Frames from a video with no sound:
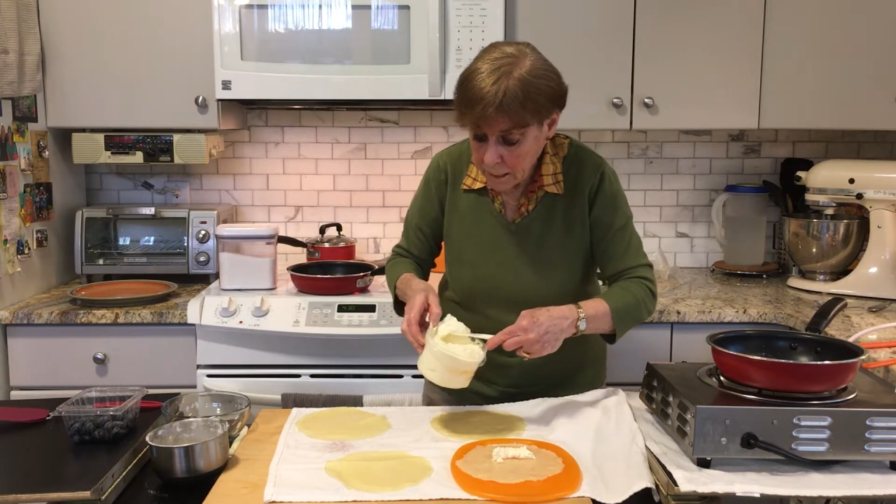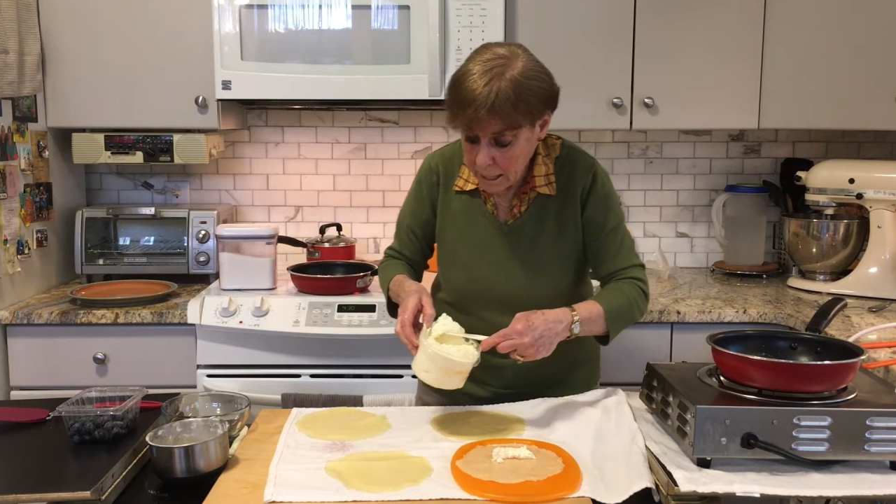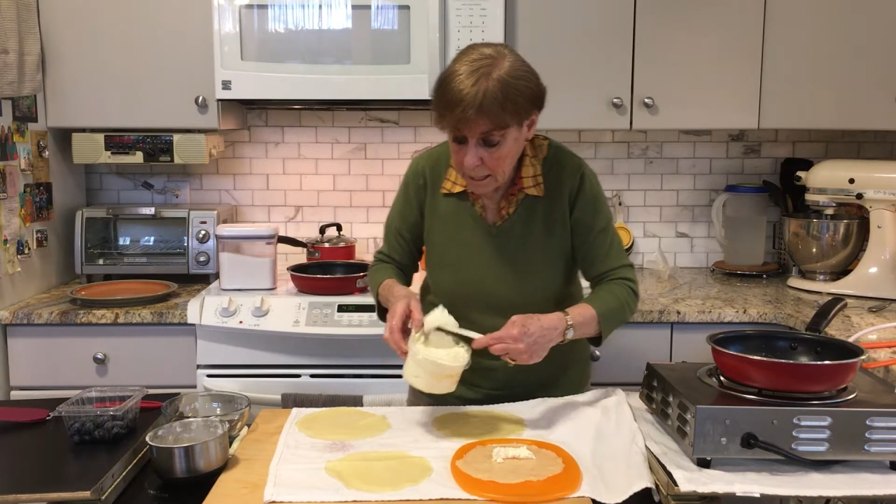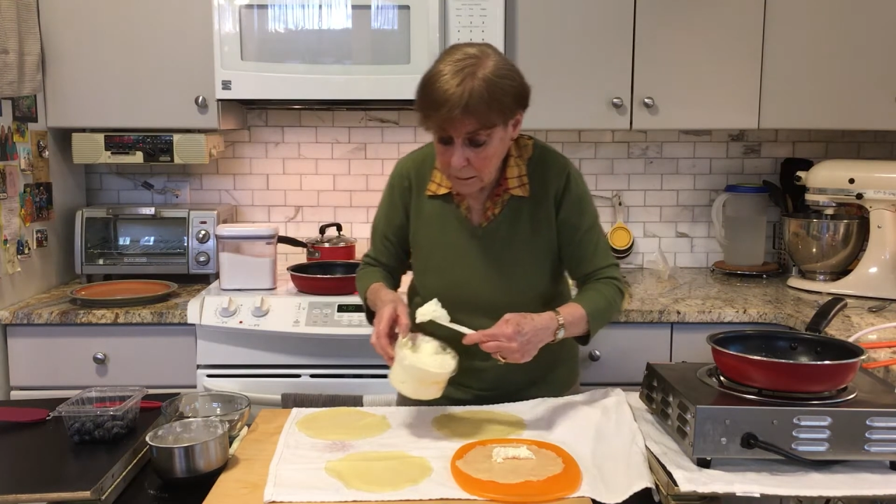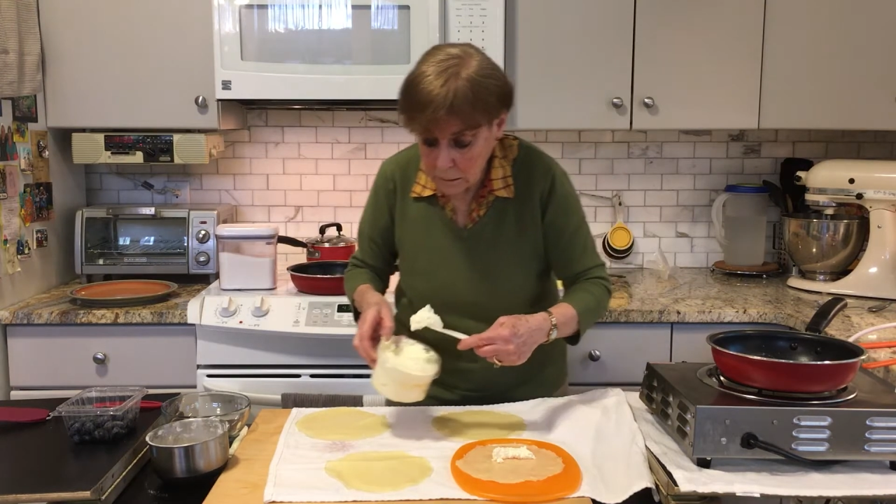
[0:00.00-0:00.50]

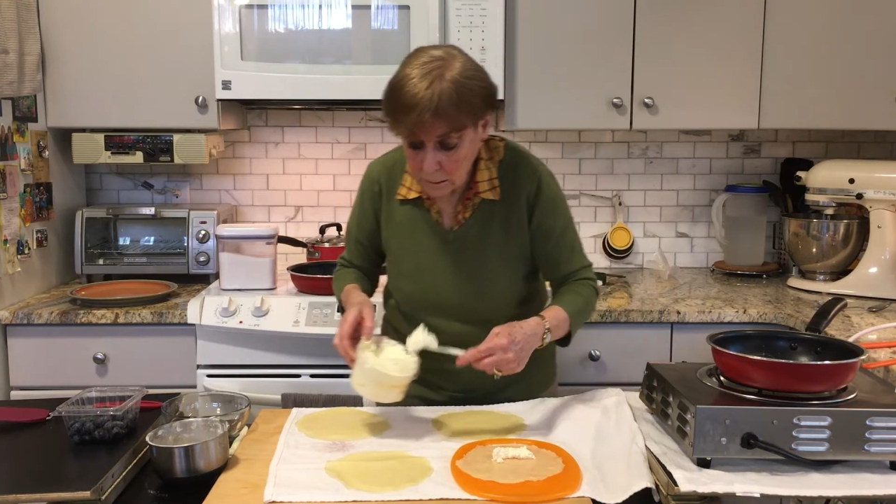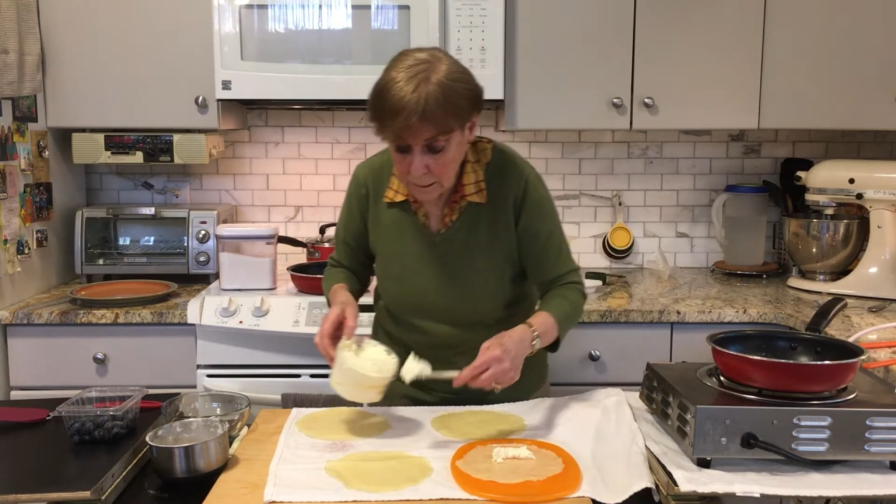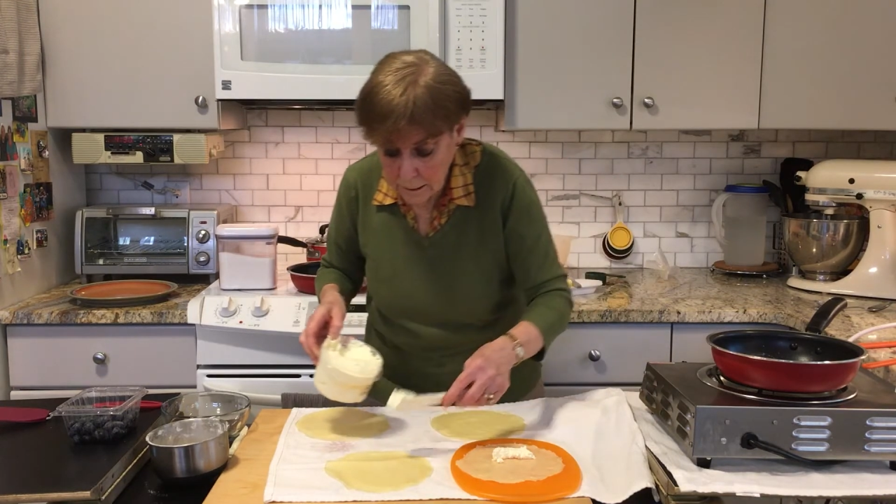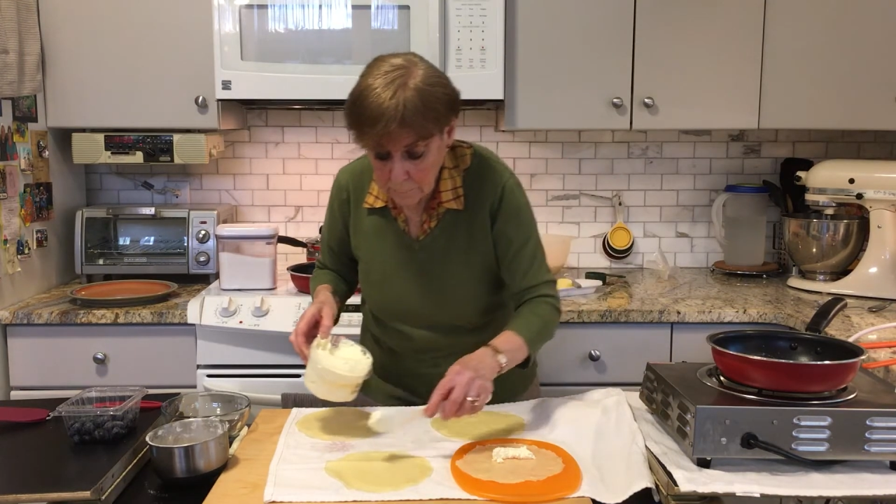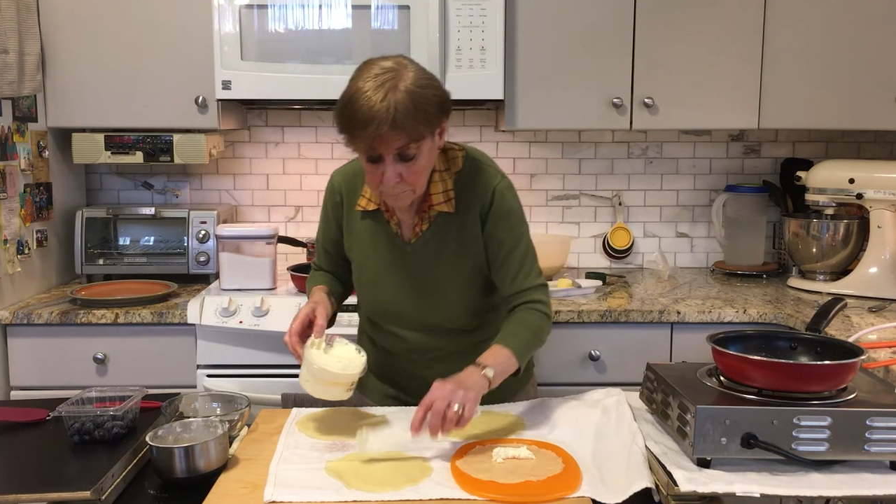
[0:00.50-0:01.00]

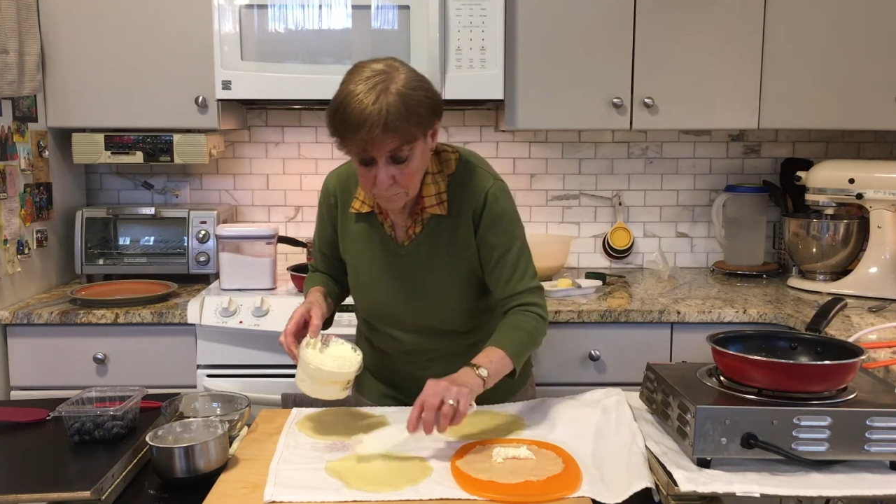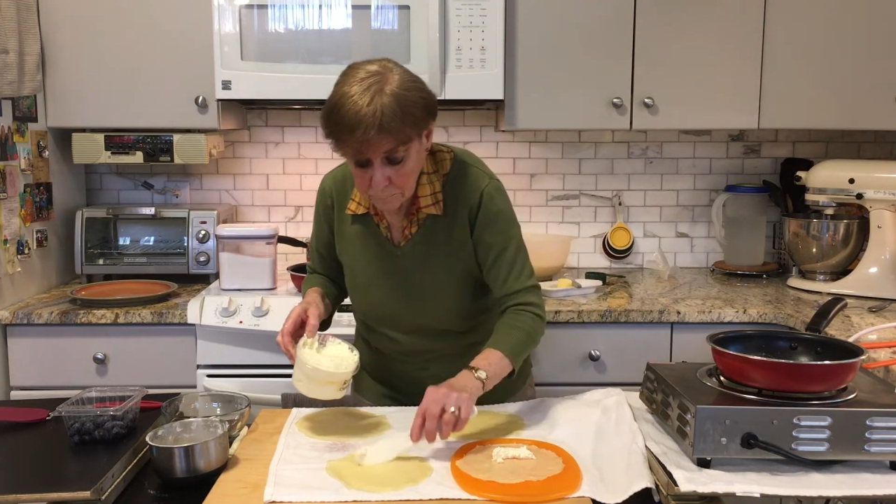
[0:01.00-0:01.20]
I'll